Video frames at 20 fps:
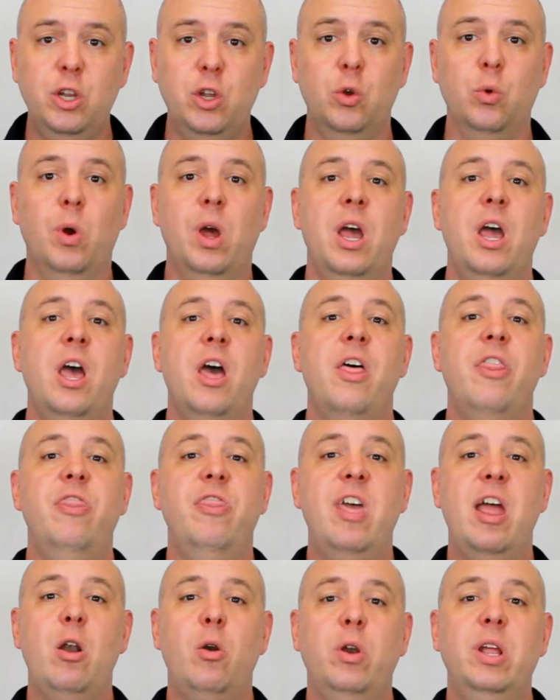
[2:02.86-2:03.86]
you,
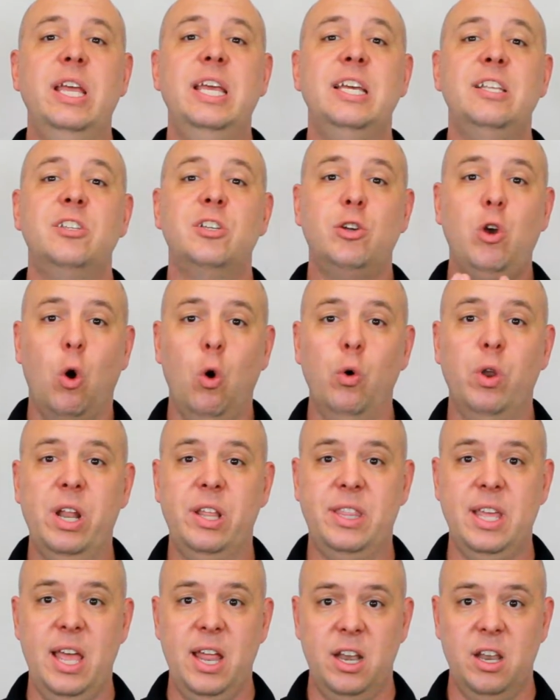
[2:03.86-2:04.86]
there is gold
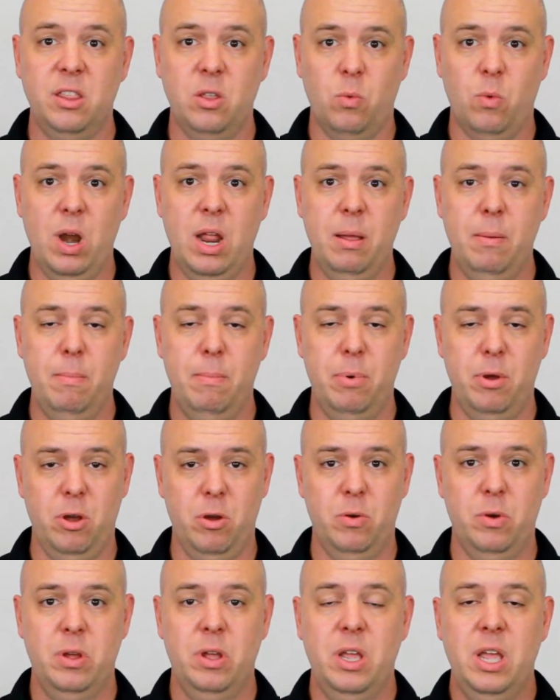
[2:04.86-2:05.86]
at the end of the
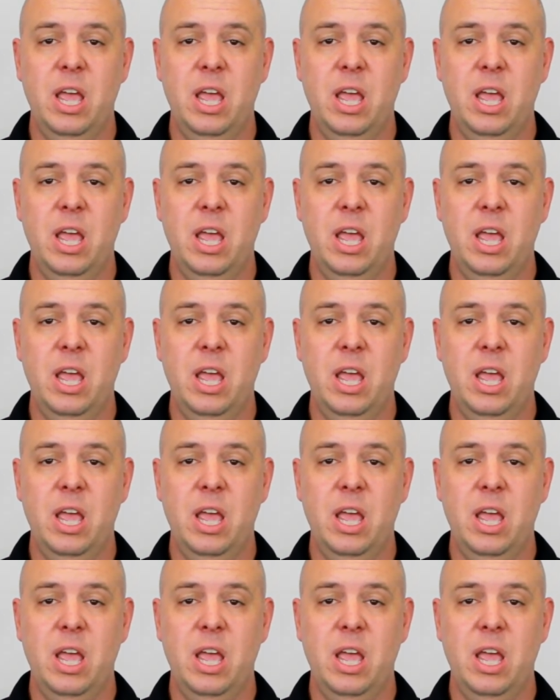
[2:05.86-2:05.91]
rainbow.